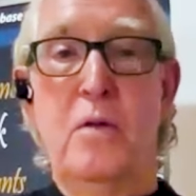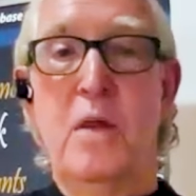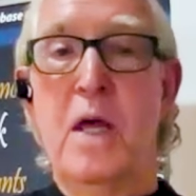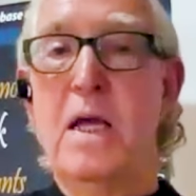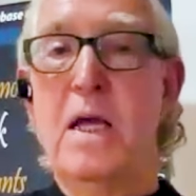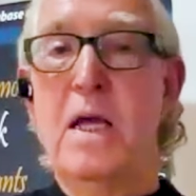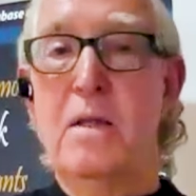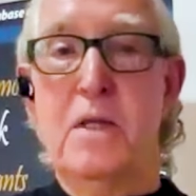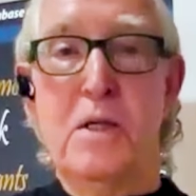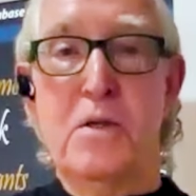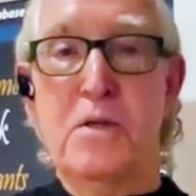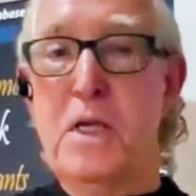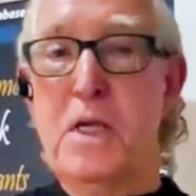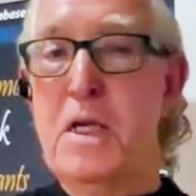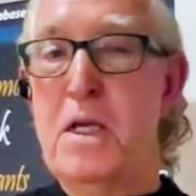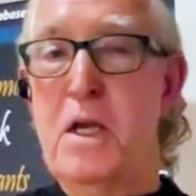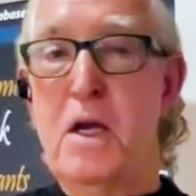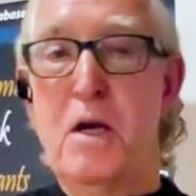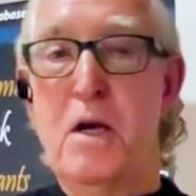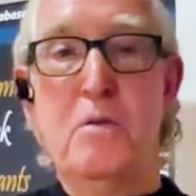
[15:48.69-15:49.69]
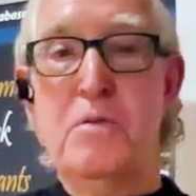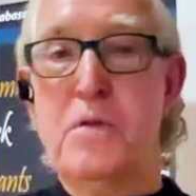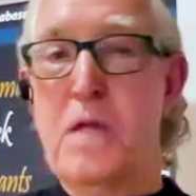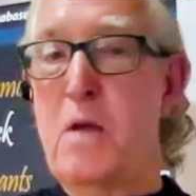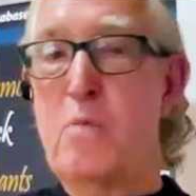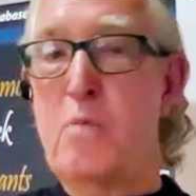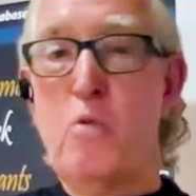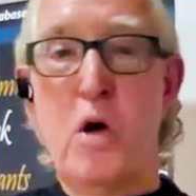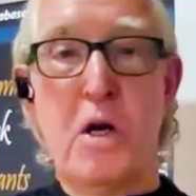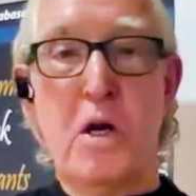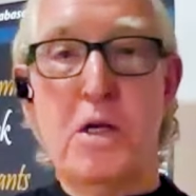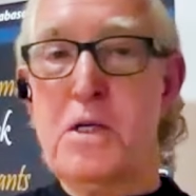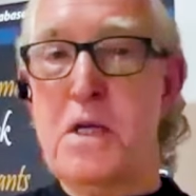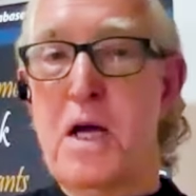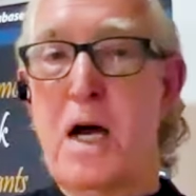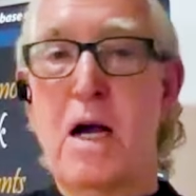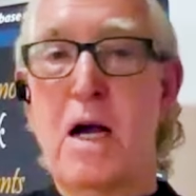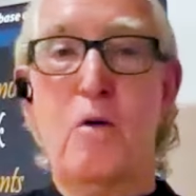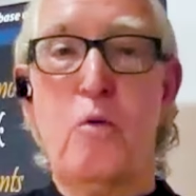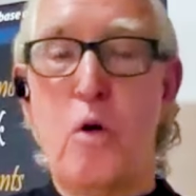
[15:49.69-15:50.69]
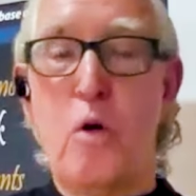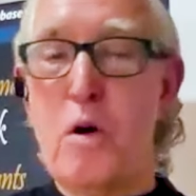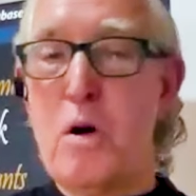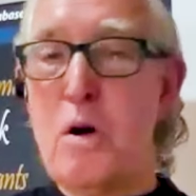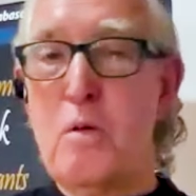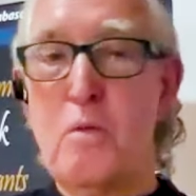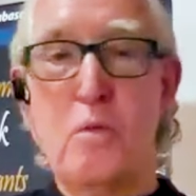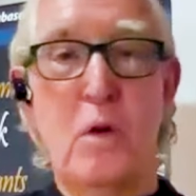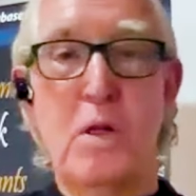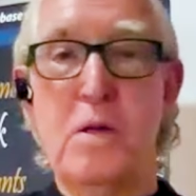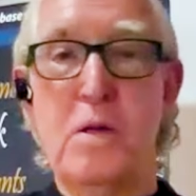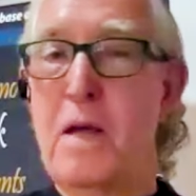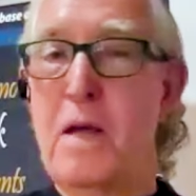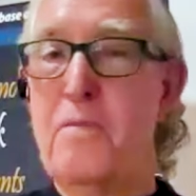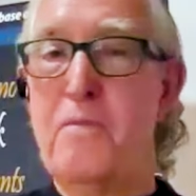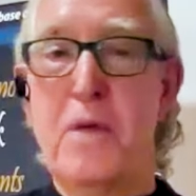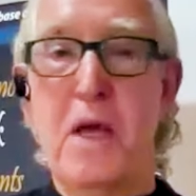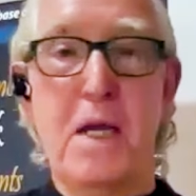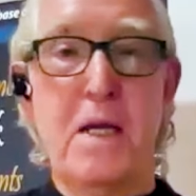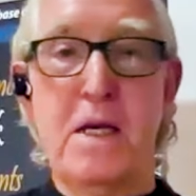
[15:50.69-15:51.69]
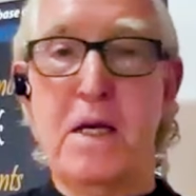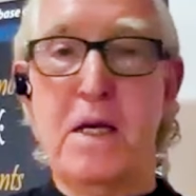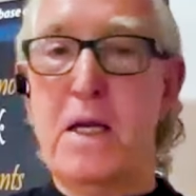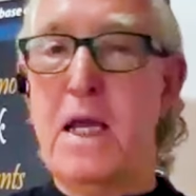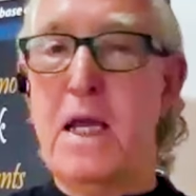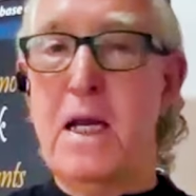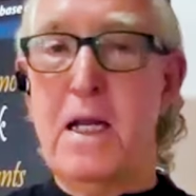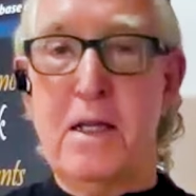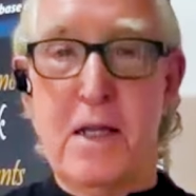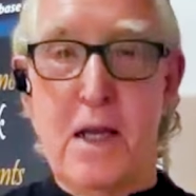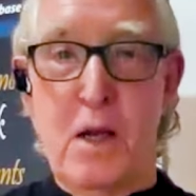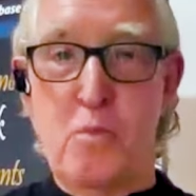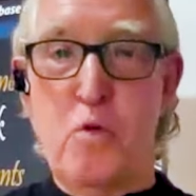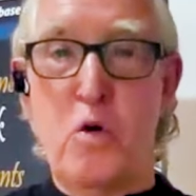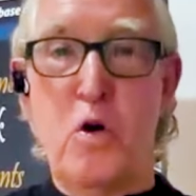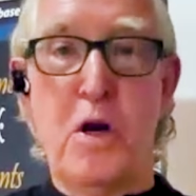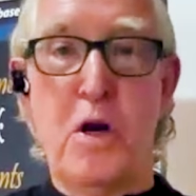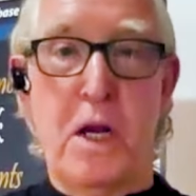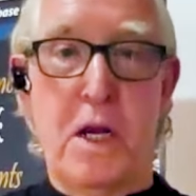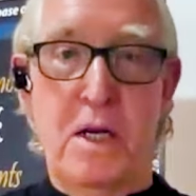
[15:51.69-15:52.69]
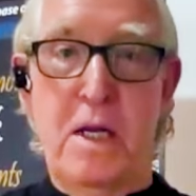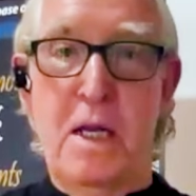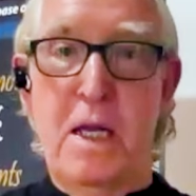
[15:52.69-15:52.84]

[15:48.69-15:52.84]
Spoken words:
The CEOs, they want a stock warrant, but if they can get it, they want